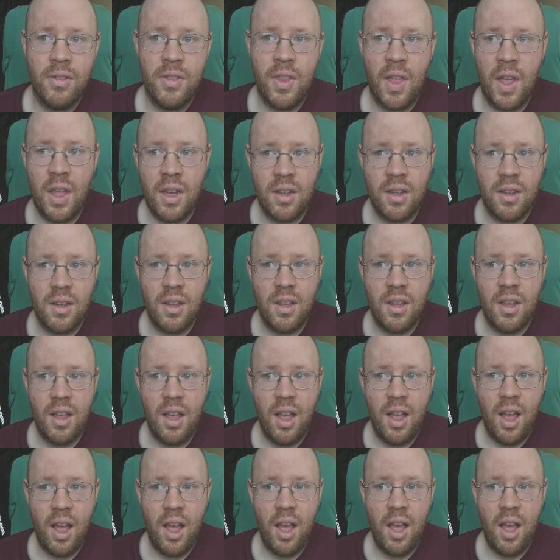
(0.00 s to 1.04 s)
that
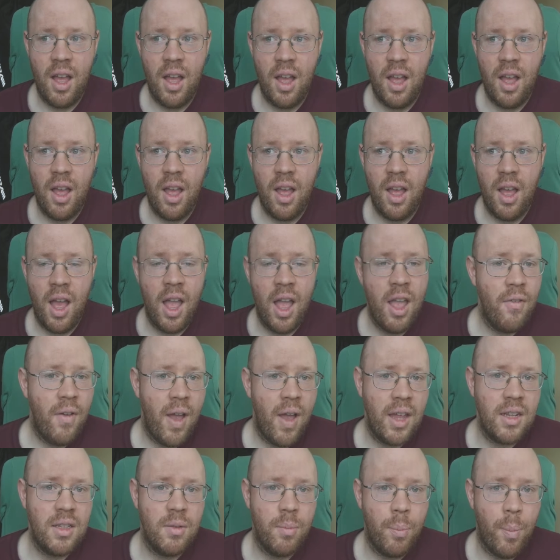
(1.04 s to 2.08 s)
I have
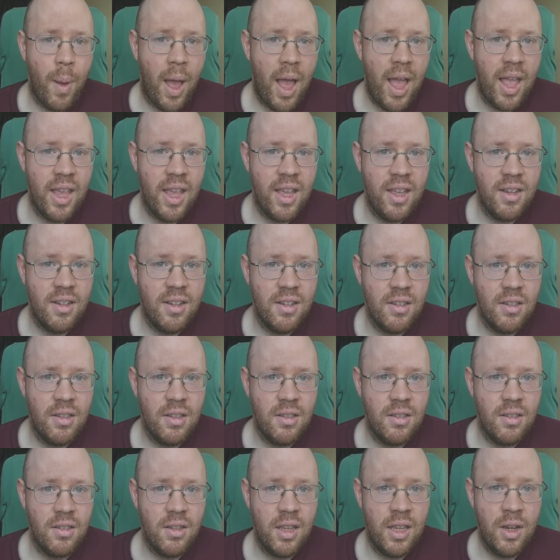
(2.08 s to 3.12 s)
had to buy it
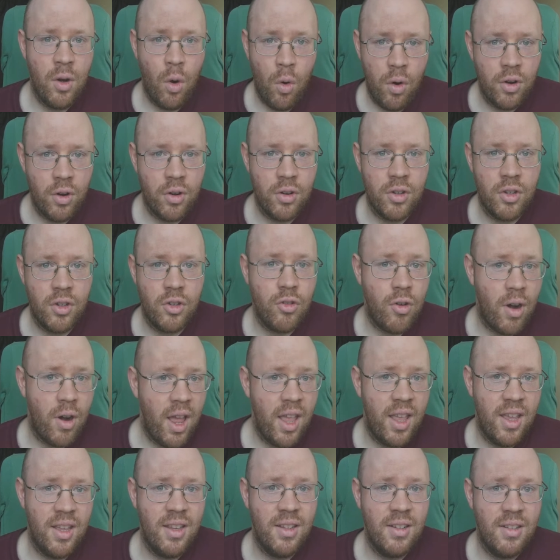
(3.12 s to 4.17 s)
in order to
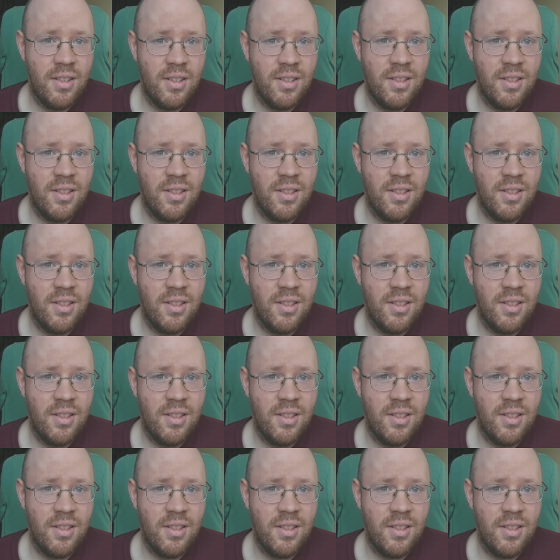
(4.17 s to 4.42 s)
try it.